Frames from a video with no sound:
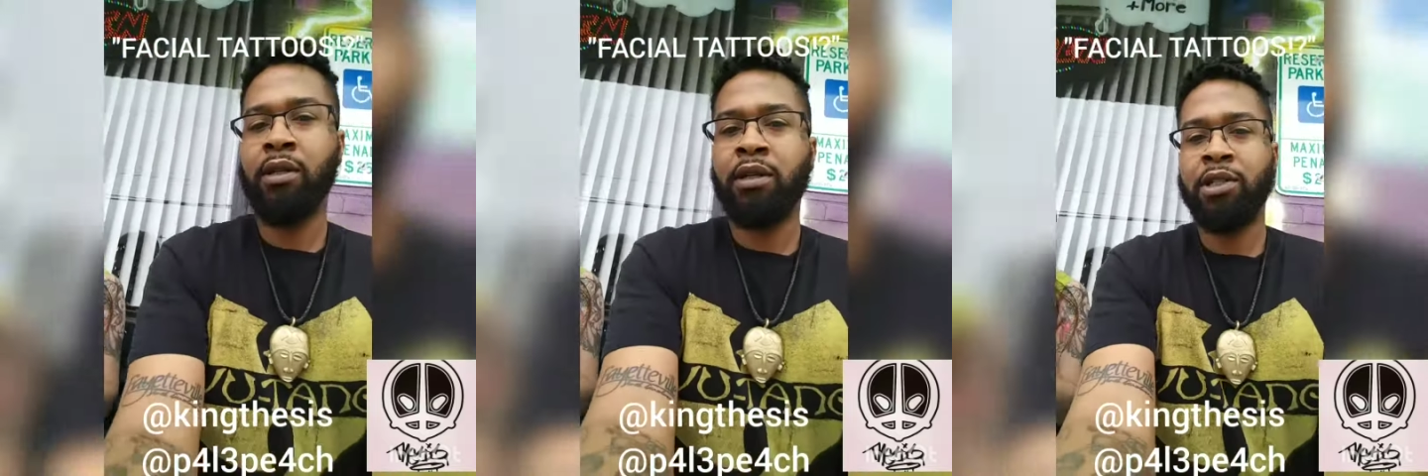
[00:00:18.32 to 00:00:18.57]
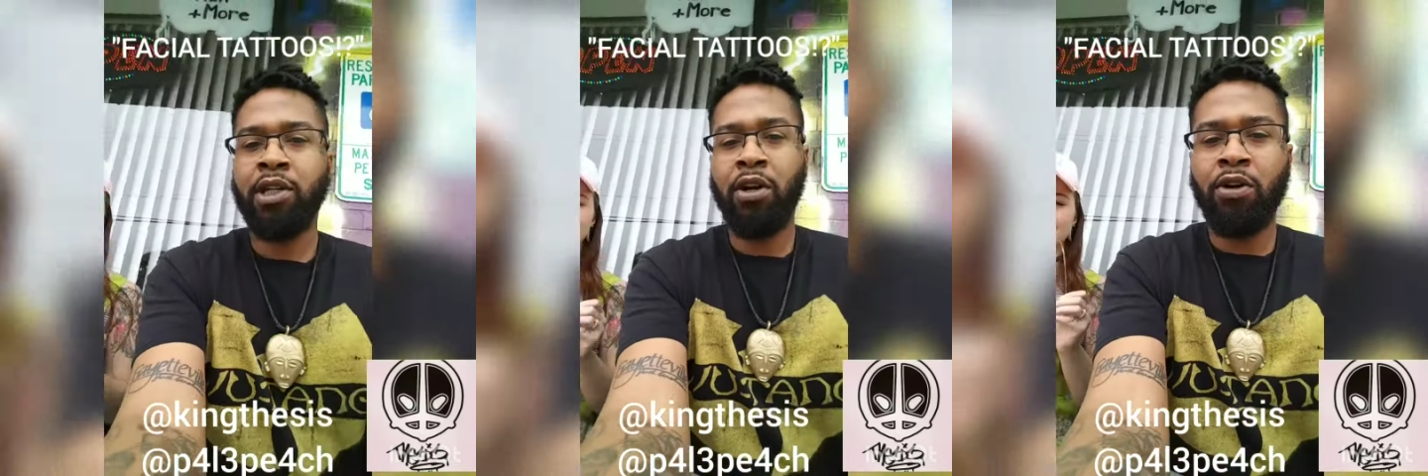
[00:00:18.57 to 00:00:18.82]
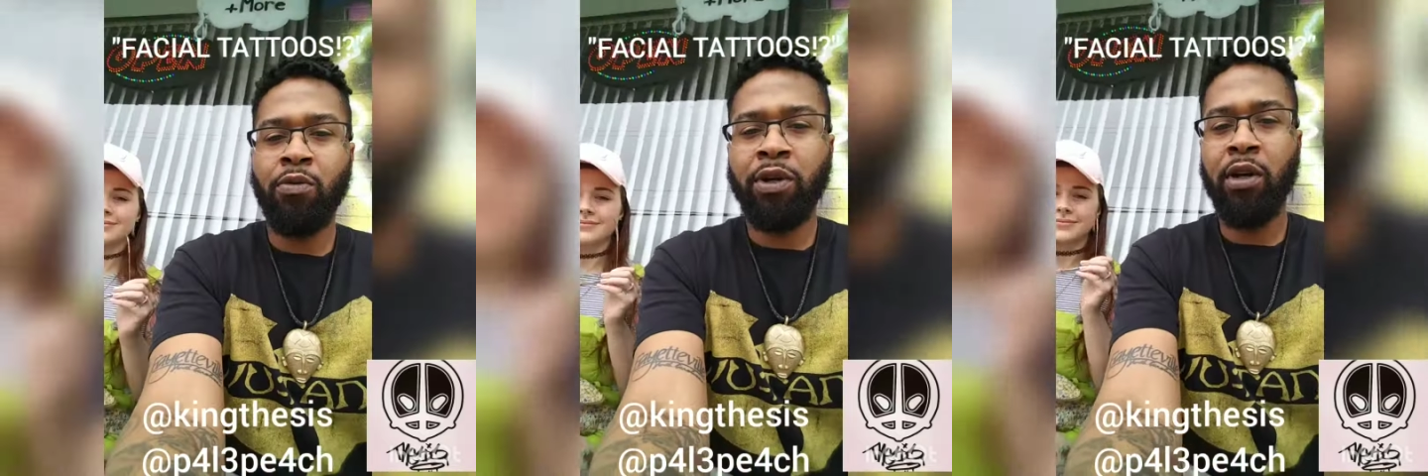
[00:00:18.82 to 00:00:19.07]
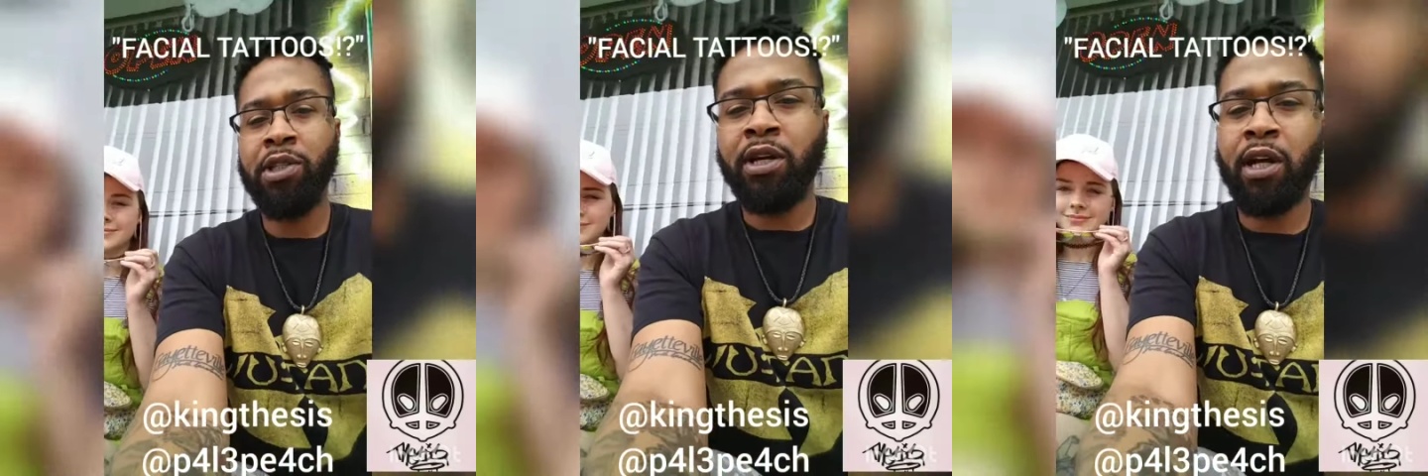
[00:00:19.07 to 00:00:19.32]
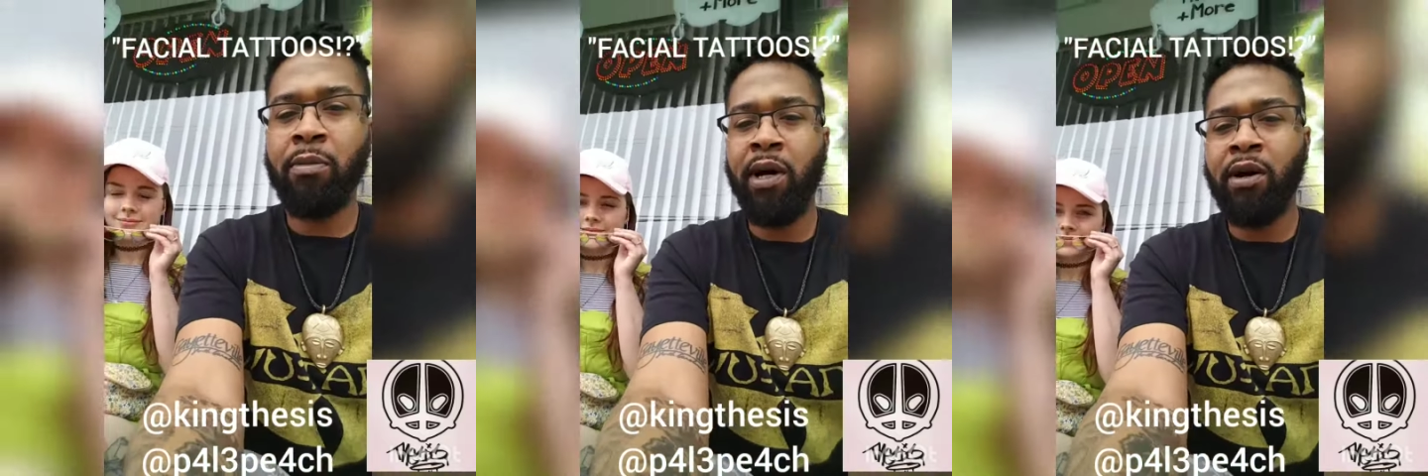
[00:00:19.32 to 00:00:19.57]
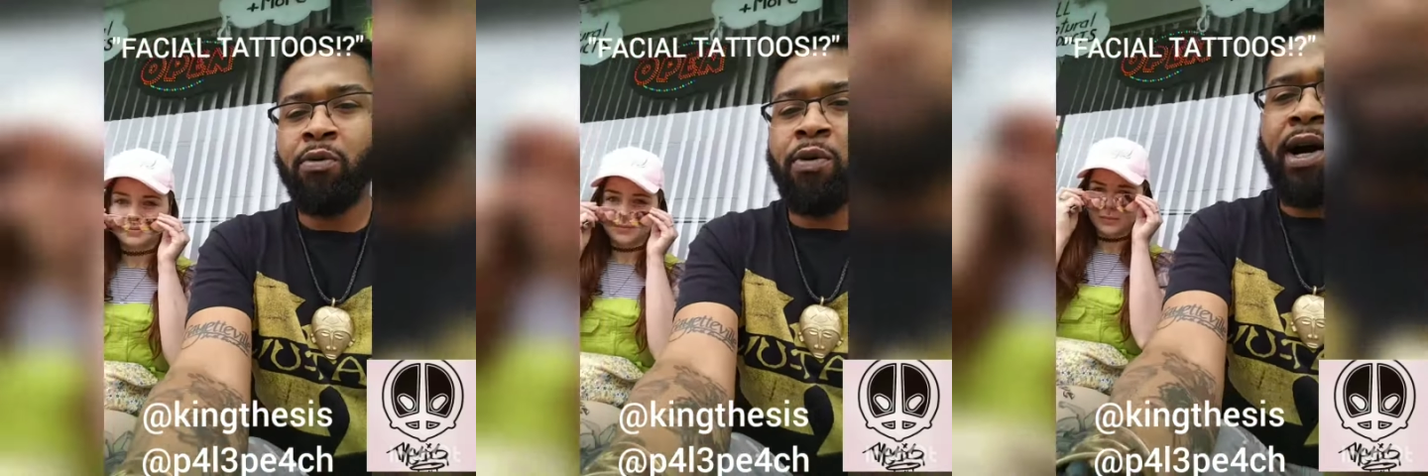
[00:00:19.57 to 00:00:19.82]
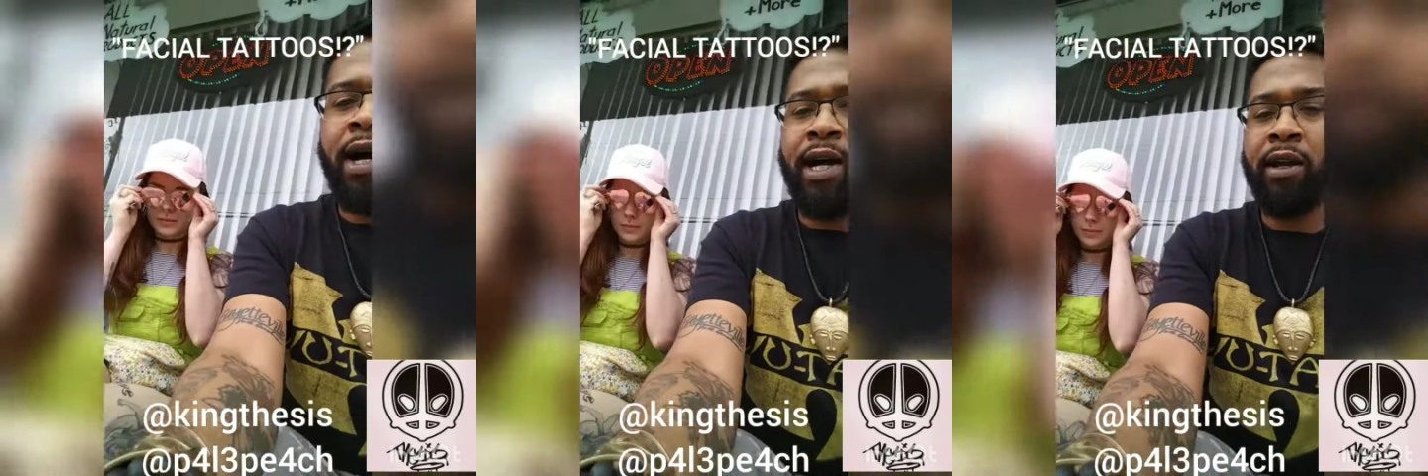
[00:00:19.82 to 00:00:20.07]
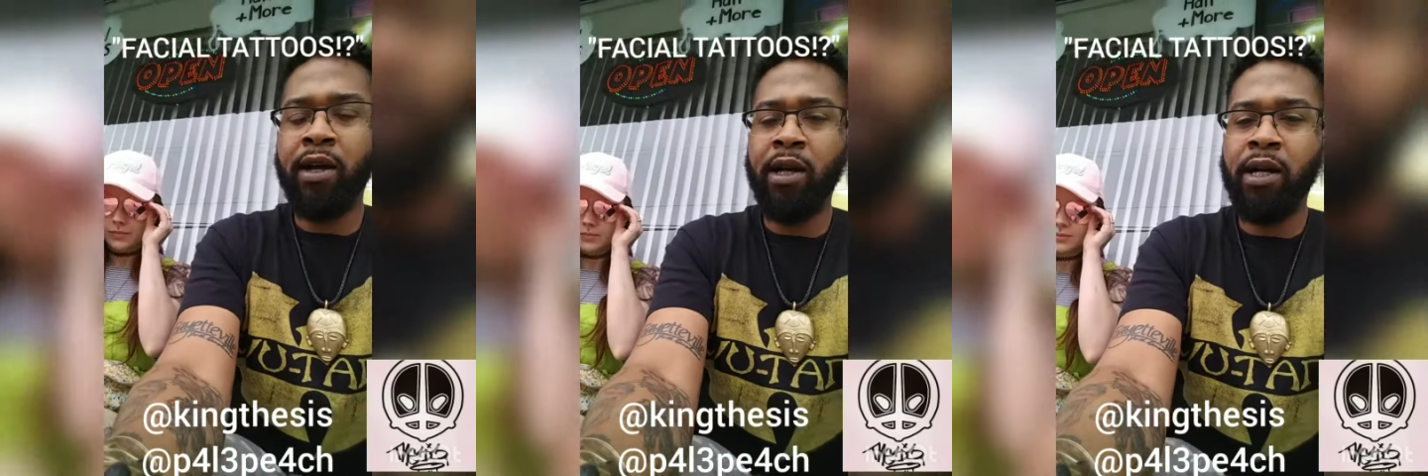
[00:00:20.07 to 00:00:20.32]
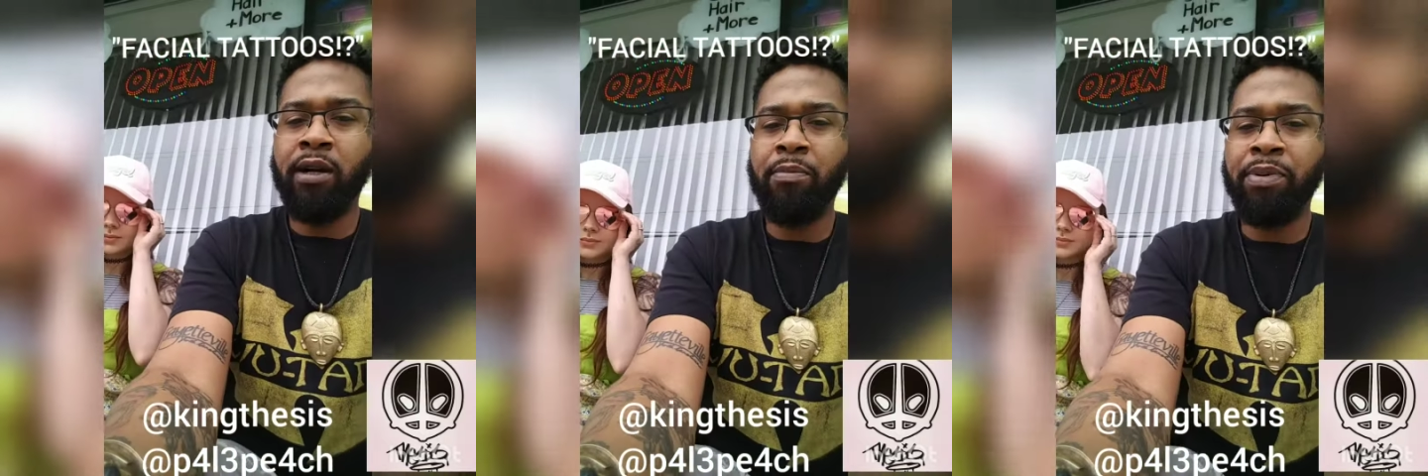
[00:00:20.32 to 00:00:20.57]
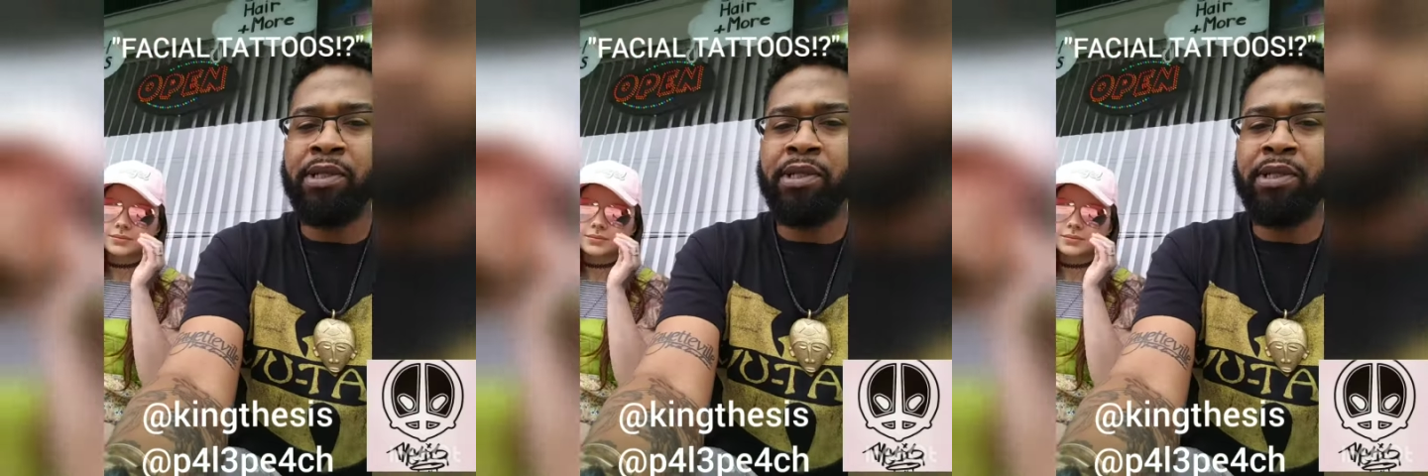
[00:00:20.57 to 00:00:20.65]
So, we're going to talk about why